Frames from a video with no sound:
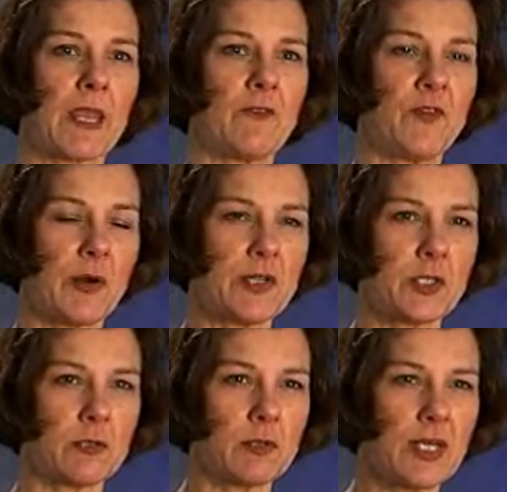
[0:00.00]
very
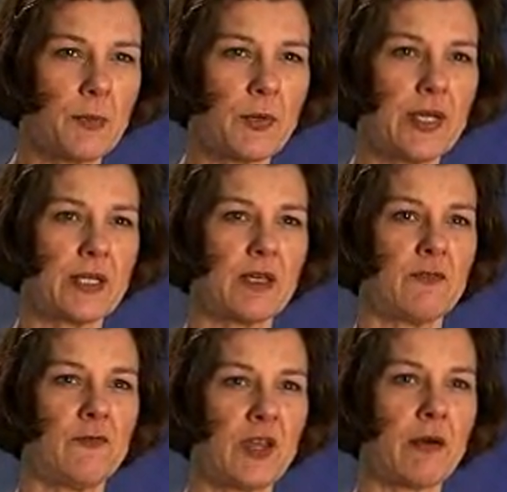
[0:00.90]
deliberate,
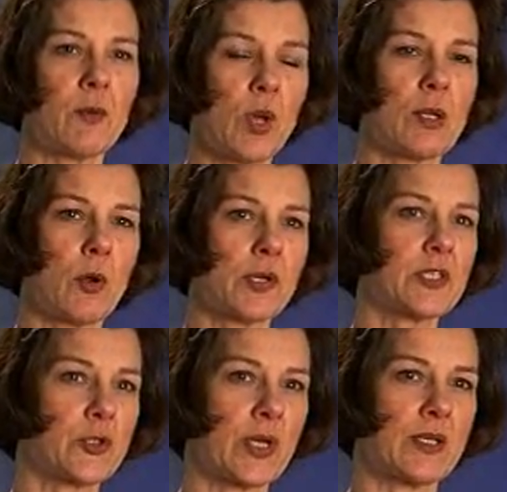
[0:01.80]
very well
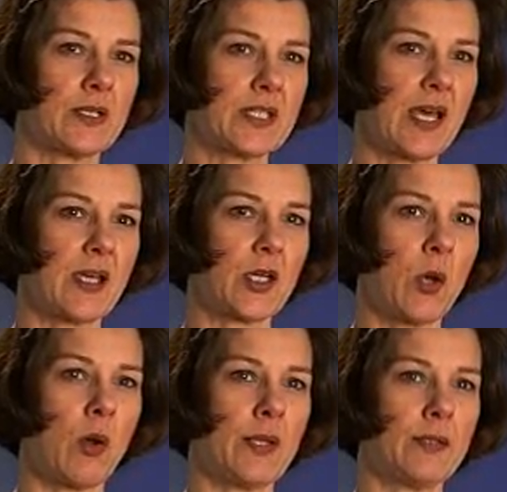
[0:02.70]
orchestrated attack
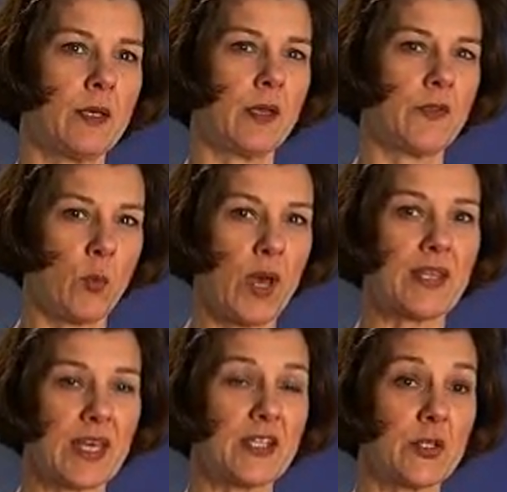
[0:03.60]
on the way
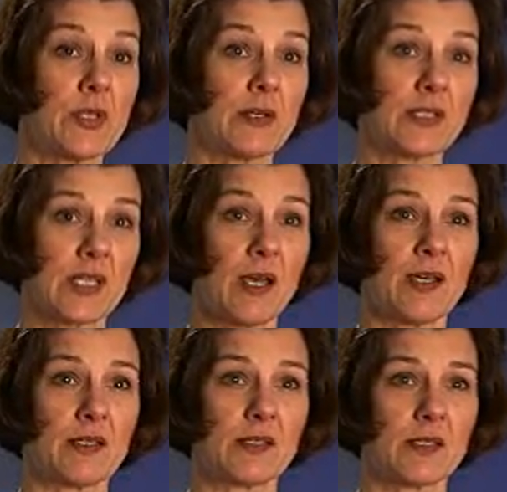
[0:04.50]
they do their
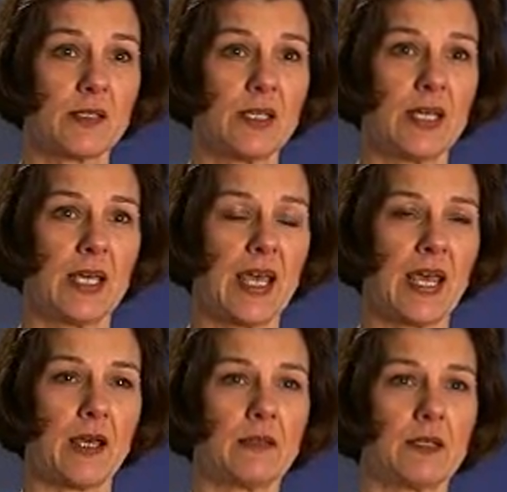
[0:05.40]
science.
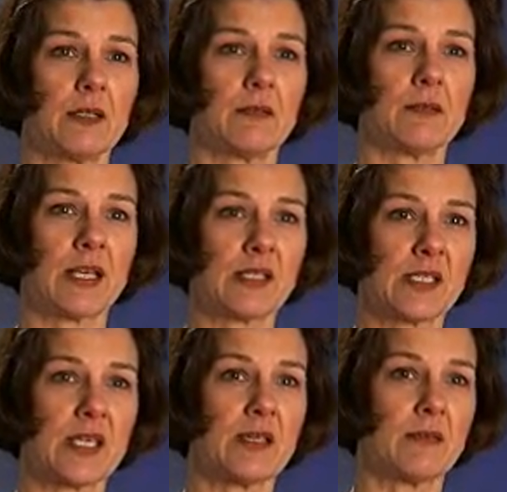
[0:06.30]
And they
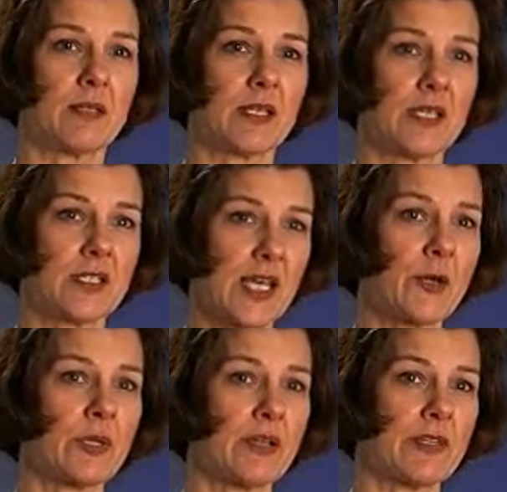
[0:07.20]
see that the
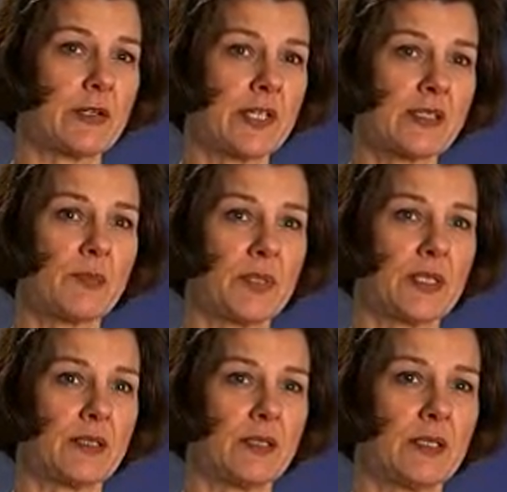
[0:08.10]
integrity of their
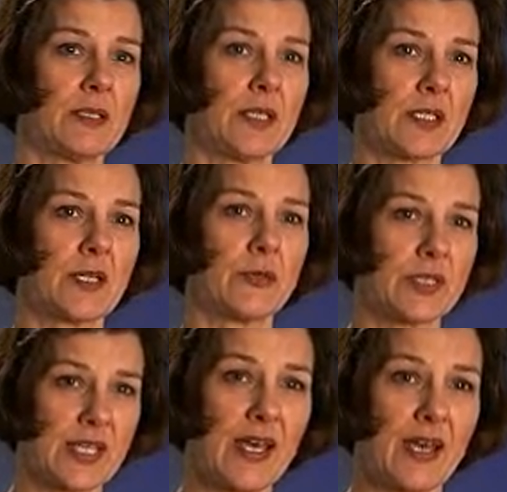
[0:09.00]
discipline is under
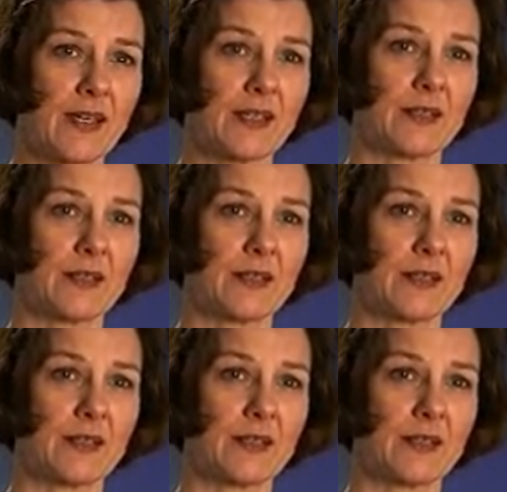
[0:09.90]
attack.